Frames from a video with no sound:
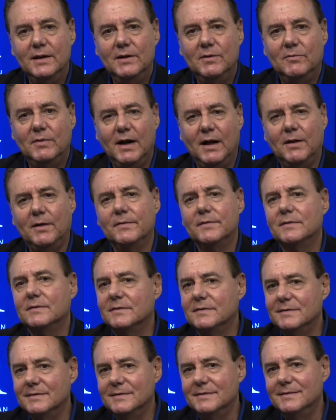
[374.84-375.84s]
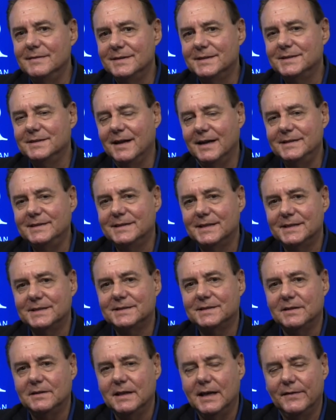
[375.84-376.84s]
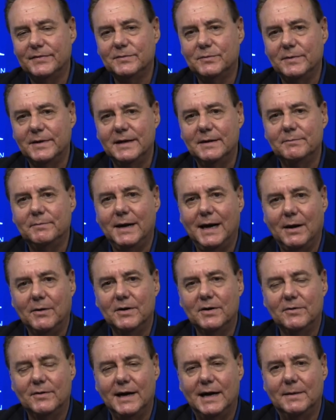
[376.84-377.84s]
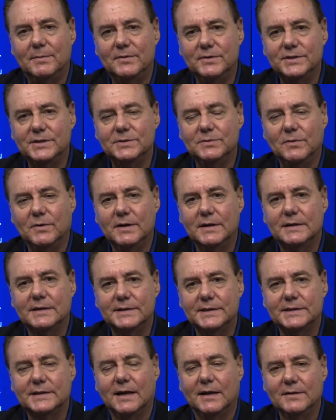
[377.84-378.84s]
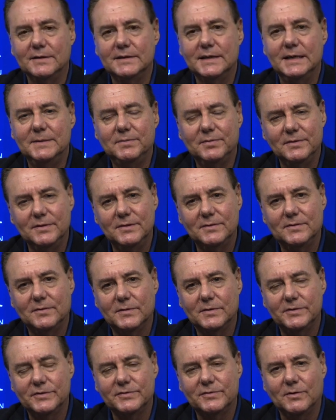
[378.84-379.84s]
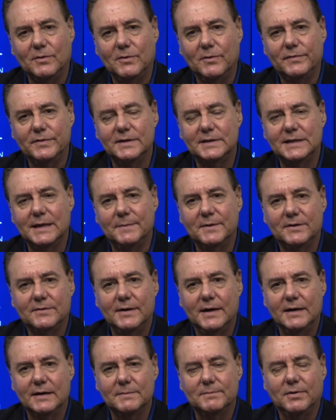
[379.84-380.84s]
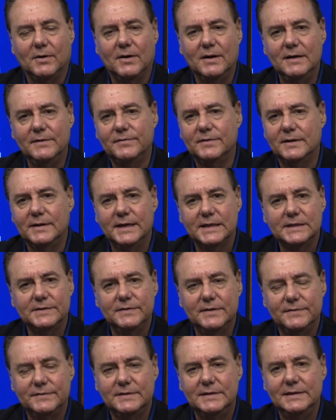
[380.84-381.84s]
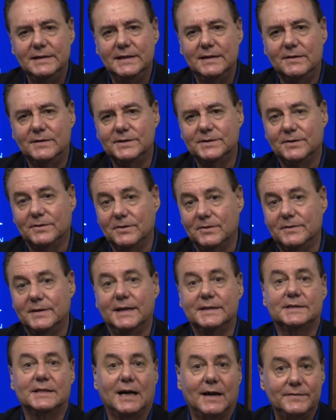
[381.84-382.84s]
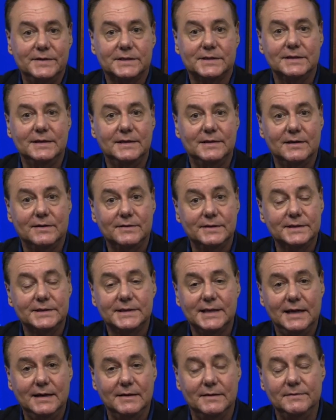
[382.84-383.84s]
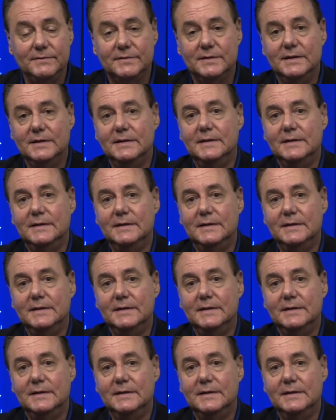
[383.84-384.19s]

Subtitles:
Well, it's not just the left-wing power grabbers who want to consolidate political control for the Democratic Party for the next 50 years, although that's obviously their incentive.